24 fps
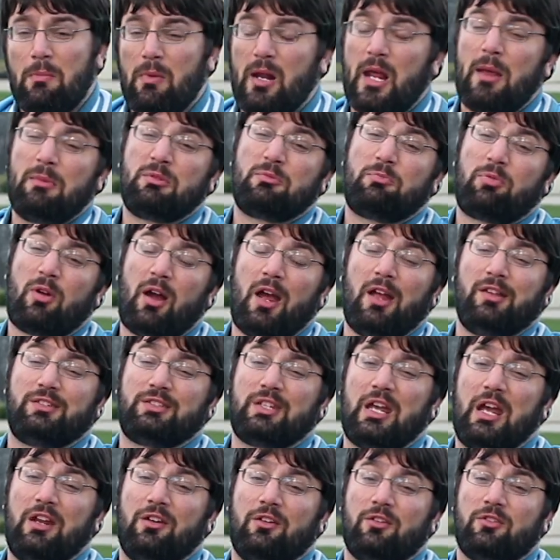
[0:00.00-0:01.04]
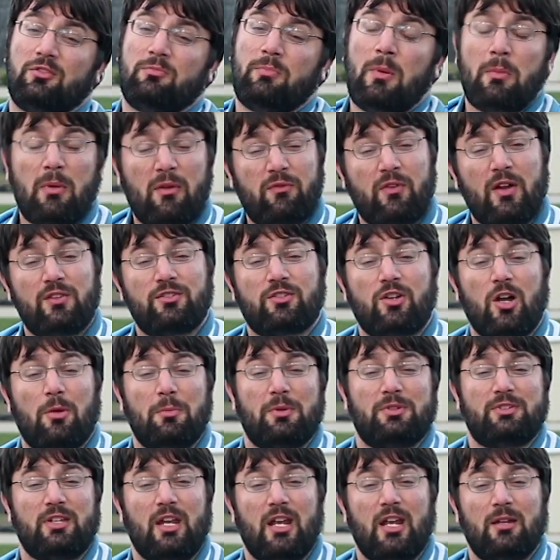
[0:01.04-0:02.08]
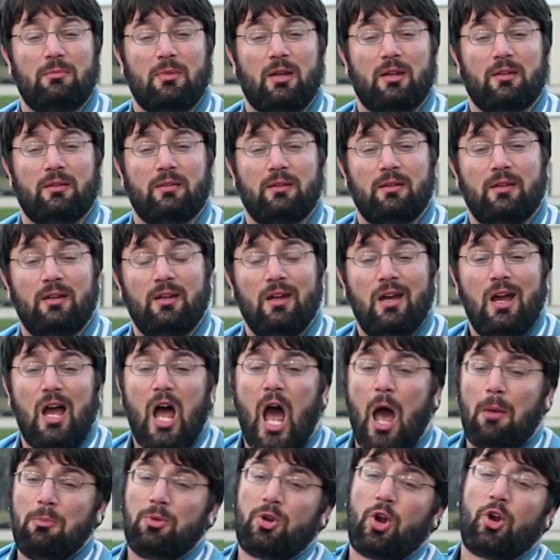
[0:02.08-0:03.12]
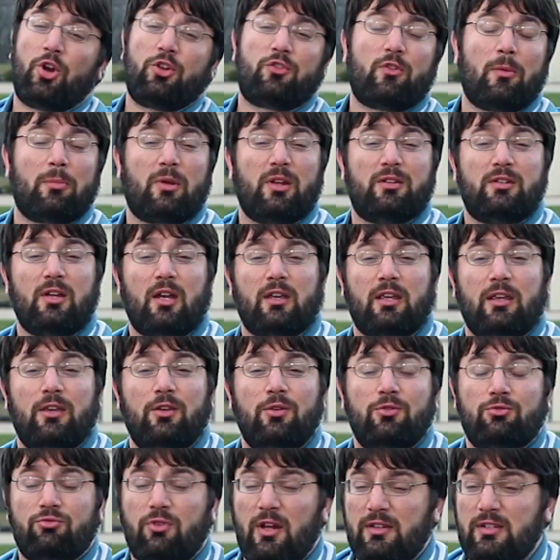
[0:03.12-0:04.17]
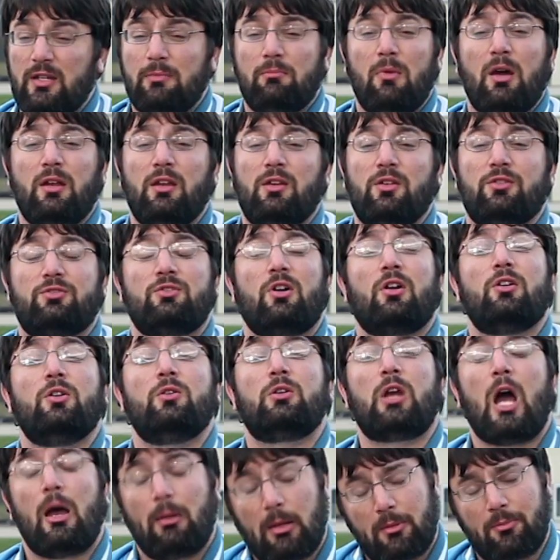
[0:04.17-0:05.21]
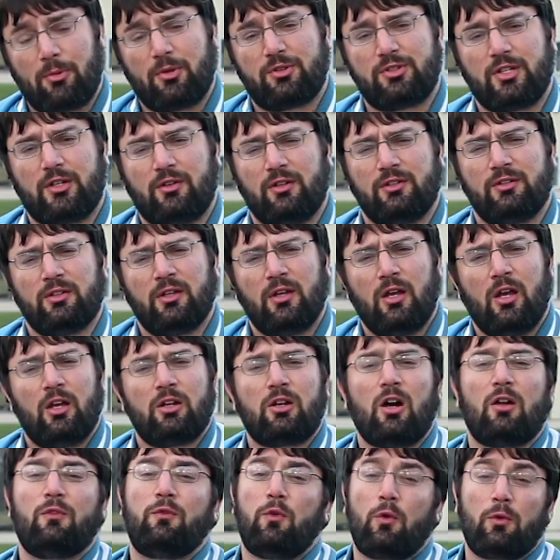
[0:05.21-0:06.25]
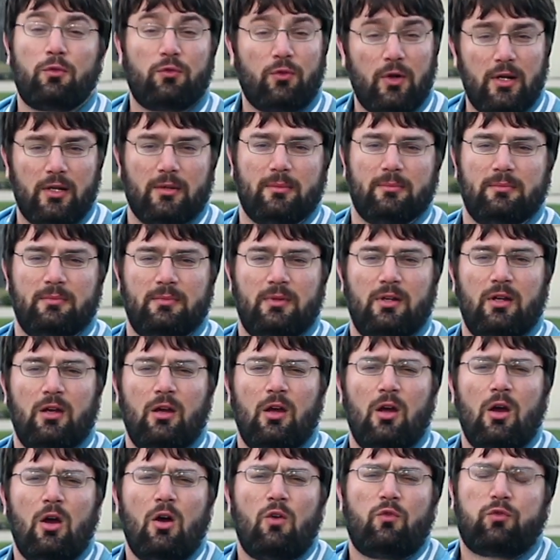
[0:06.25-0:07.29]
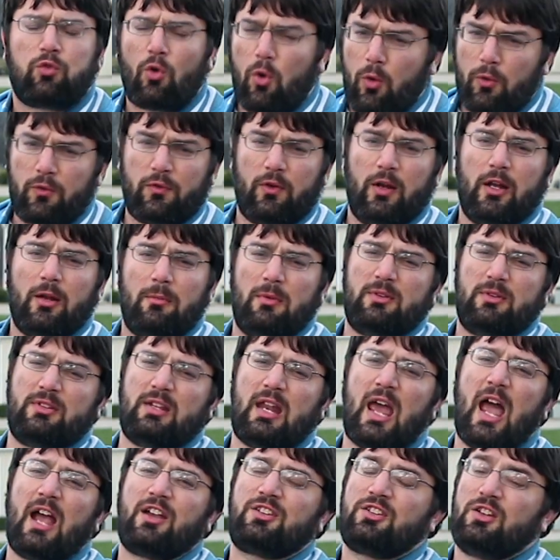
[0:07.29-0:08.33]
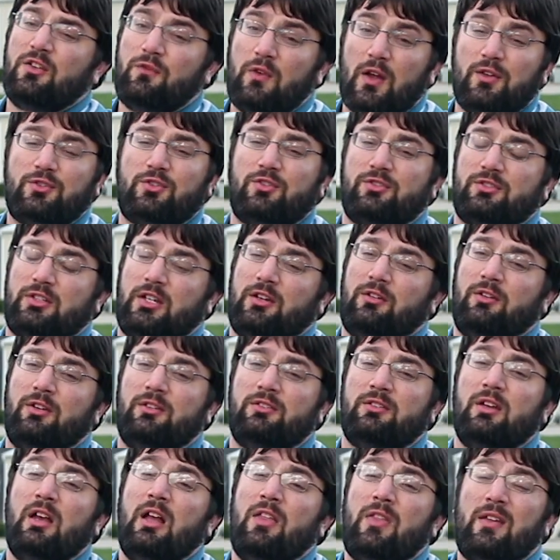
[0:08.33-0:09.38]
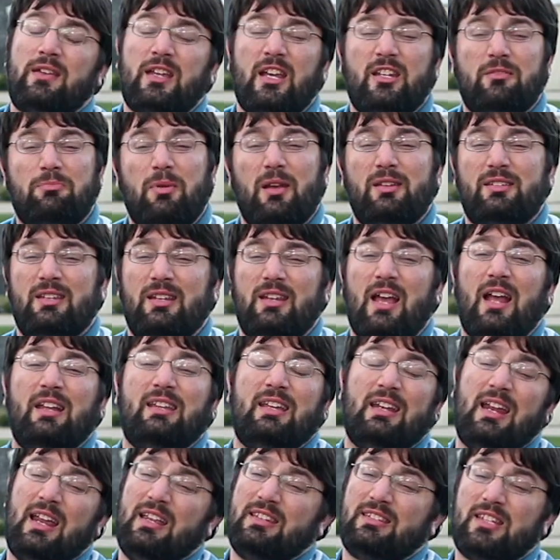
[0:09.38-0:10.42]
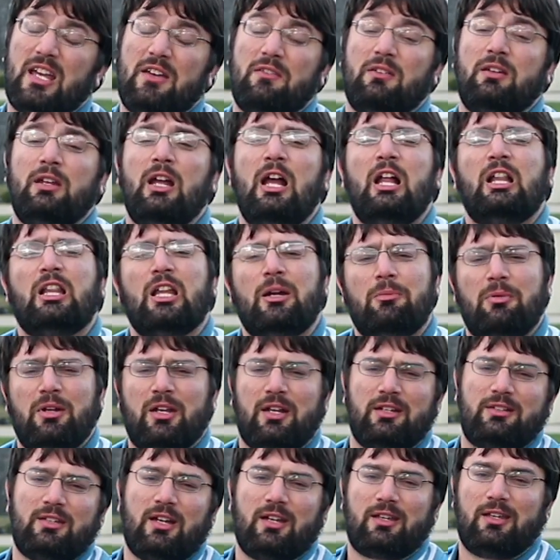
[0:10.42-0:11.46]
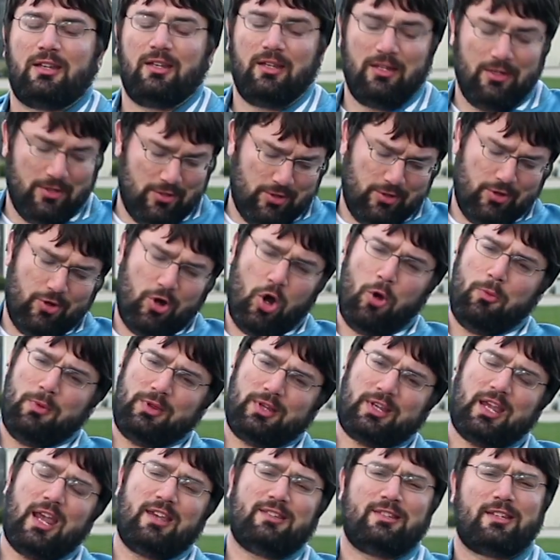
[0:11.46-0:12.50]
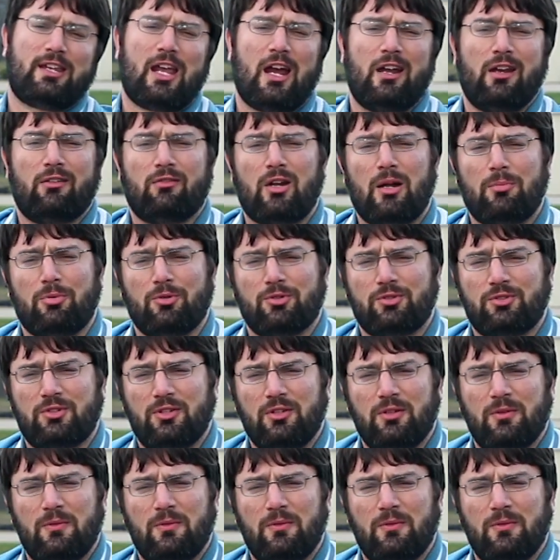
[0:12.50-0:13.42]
My name is Brian Sanders, but my friends call me Sandman. I'm an artist from Kentucky who's raising money to start a new comic book series called For Freedom. For Freedom is an action-adventure series that takes place in 1987, Liberty, Kentucky, home of the Casey County Rebels.